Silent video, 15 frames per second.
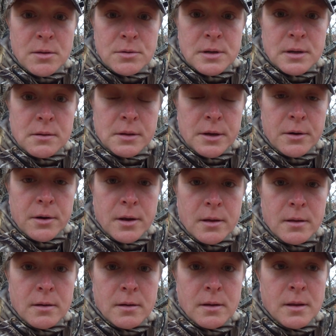there's a clear
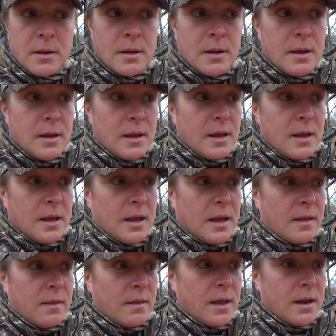cut,
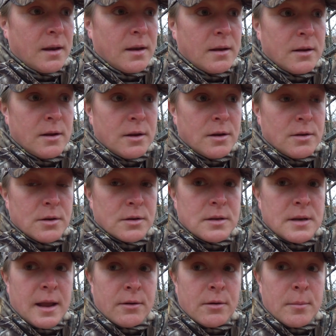and then just
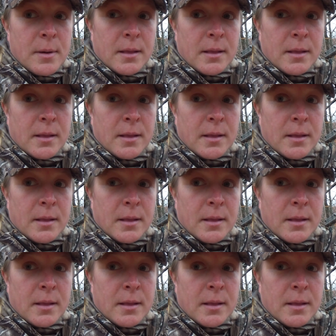down to my